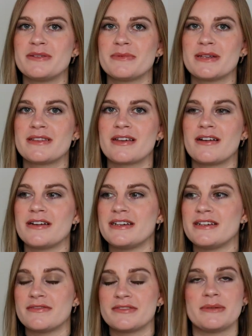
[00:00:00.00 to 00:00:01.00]
of the month
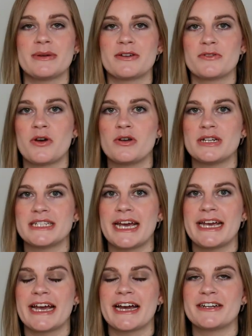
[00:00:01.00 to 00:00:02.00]
I obviously went on
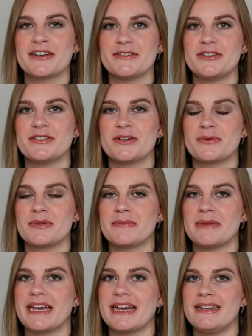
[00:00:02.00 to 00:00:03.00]
holiday and I only took with
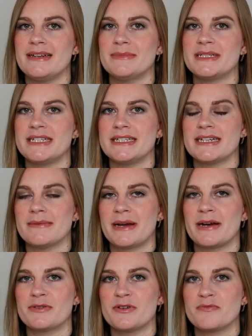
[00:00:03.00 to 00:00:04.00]
me a limited
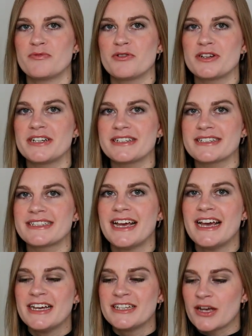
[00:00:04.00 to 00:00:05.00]
amount of products
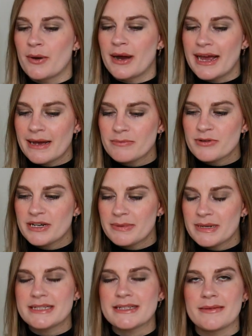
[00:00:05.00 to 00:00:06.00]
so I am pretty
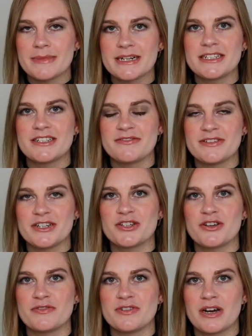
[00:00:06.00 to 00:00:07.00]
pleased that I managed to finish
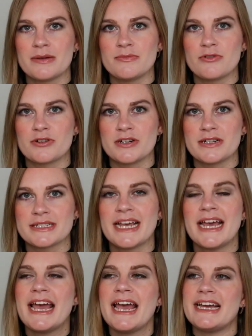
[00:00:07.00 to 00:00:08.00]
off nine products.
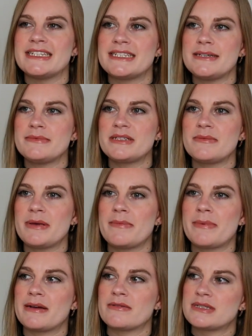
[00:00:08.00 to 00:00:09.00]
It seems to be
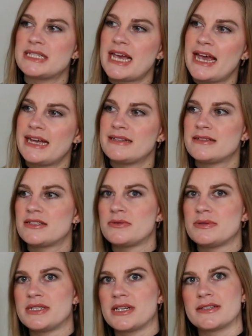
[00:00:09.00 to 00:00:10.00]
about 10
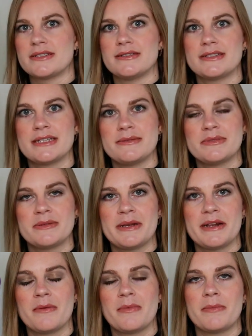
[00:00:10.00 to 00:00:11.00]
to a dozen seems to be
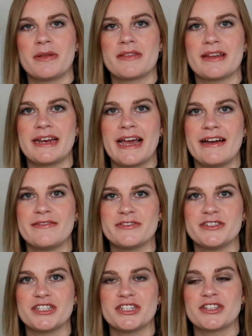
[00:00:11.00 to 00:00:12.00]
like my monthly
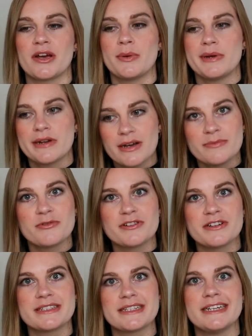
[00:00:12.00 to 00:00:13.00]
average so nine
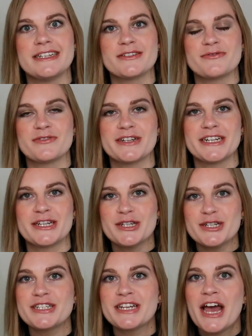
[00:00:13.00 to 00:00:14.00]
products is really
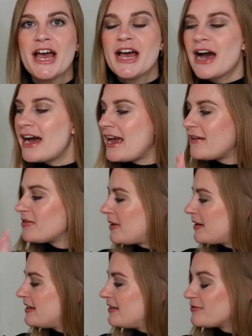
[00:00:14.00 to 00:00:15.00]
good. I have them
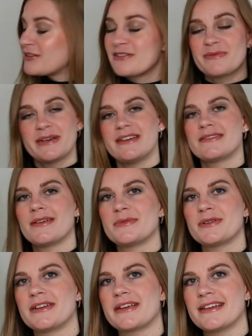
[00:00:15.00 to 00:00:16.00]
out here in front of me so
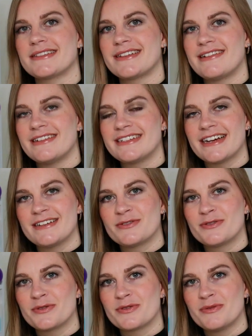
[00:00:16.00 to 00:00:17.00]
I'm going to get started and
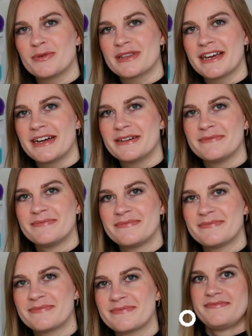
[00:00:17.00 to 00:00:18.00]
talk through what they are.
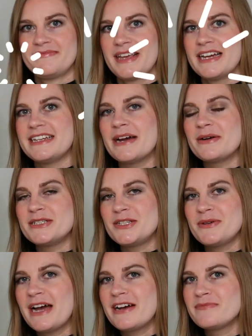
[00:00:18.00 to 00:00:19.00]
Now I
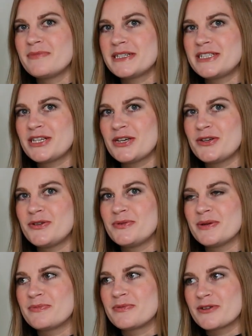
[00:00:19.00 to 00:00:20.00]
do have my
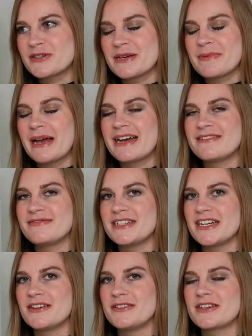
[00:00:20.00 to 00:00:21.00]
two project pan
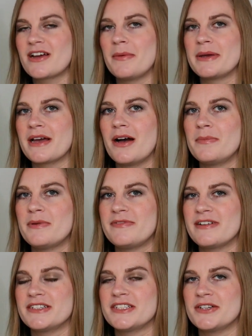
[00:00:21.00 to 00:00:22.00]
videos coming up
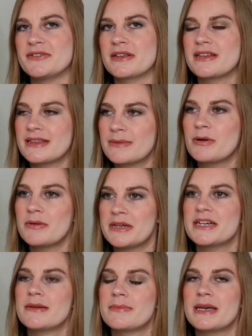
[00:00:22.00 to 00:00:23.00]
very soon. I think they're probably
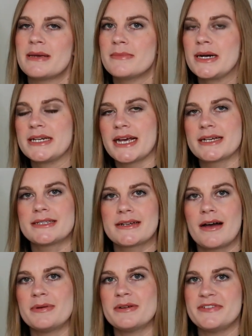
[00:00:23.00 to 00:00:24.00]
going to be my next
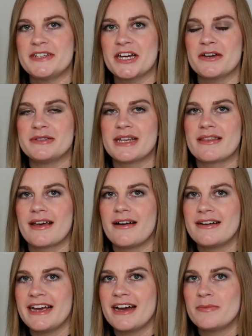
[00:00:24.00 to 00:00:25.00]
couple of videos that,
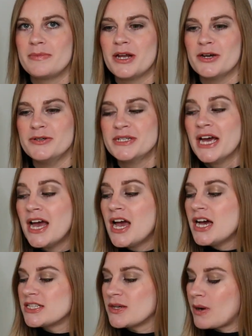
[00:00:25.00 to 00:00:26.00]
I upload.
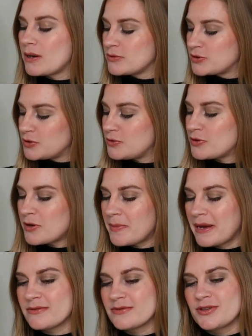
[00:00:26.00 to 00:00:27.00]
So I will talk
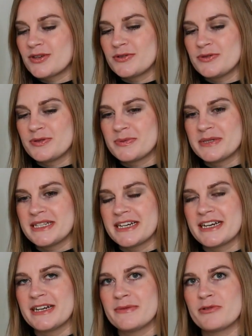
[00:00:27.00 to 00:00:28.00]
about those
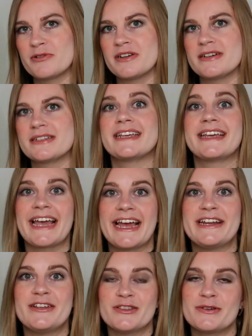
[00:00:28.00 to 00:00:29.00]
particular products
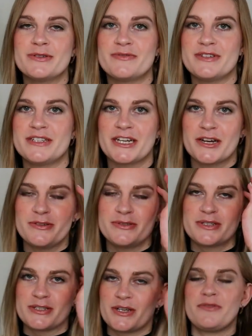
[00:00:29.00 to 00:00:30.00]
again in those
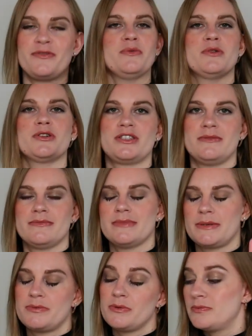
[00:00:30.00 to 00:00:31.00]
videos. So if you watch them
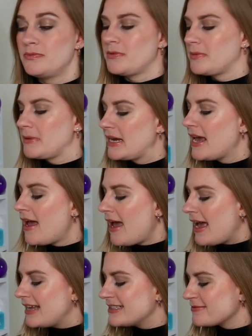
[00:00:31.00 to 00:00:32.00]
I will probably
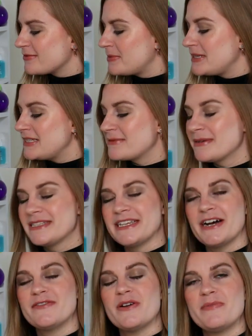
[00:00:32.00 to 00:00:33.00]
end up repeating
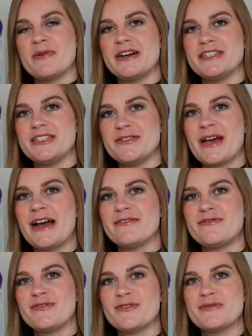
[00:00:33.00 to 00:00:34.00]
myself. But I do have
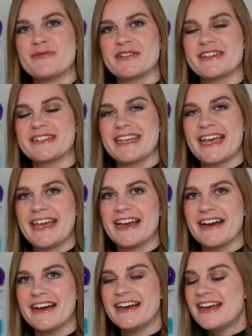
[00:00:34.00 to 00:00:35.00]
four products
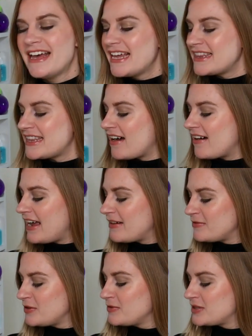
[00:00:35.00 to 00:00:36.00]
here that I
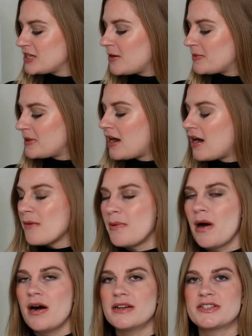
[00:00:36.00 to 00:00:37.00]
have used up that are
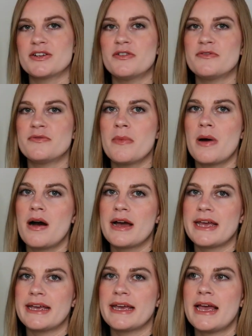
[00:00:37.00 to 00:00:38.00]
part of
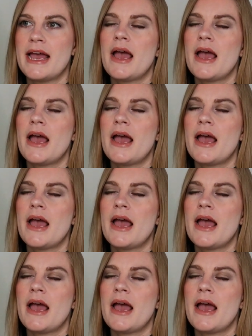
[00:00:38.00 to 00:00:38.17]
my